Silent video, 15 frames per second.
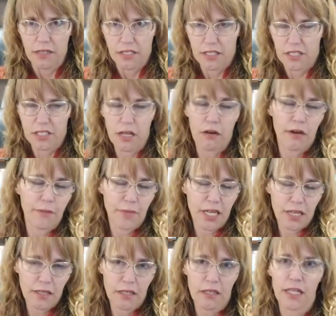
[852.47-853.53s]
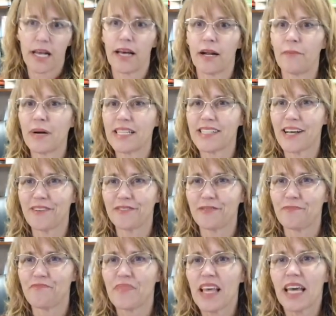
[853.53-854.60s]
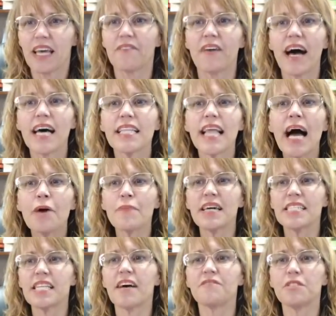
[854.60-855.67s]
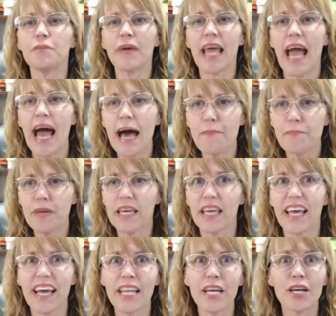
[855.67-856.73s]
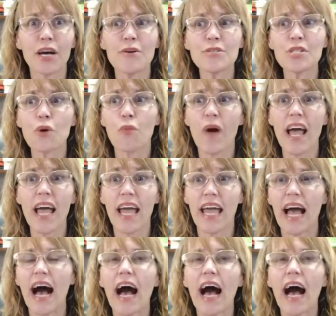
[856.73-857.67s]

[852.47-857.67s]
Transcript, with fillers: So I'm getting a little ahead of myself. If I allow myself to be happy and it goes away,